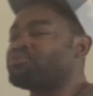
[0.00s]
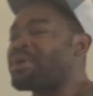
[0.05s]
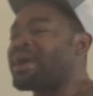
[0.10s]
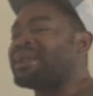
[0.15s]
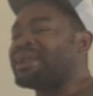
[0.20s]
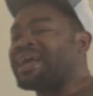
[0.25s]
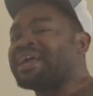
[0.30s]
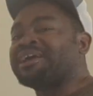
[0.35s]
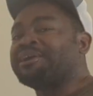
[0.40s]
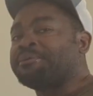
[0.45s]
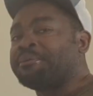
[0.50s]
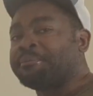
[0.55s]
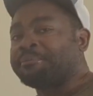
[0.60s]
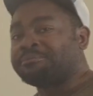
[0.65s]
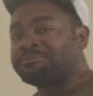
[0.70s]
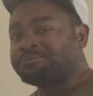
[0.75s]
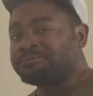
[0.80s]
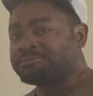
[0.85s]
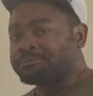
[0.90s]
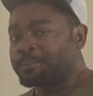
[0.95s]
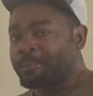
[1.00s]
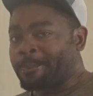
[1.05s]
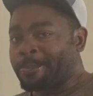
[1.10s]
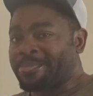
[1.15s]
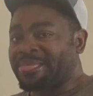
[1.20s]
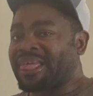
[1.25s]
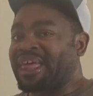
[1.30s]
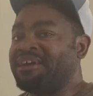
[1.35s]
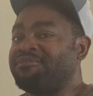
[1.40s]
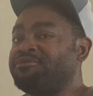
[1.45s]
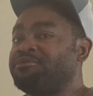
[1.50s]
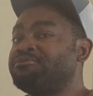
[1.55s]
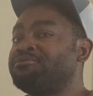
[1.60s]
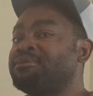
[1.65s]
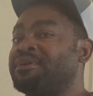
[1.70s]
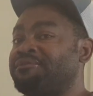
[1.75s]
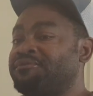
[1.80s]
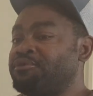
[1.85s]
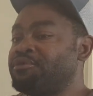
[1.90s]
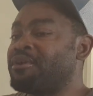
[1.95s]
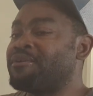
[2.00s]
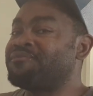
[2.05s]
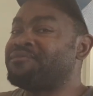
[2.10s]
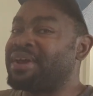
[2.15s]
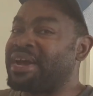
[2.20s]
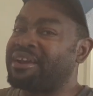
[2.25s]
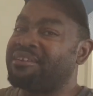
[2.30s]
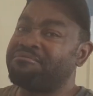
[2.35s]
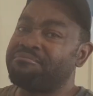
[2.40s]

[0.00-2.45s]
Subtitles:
I like it. If you're a fan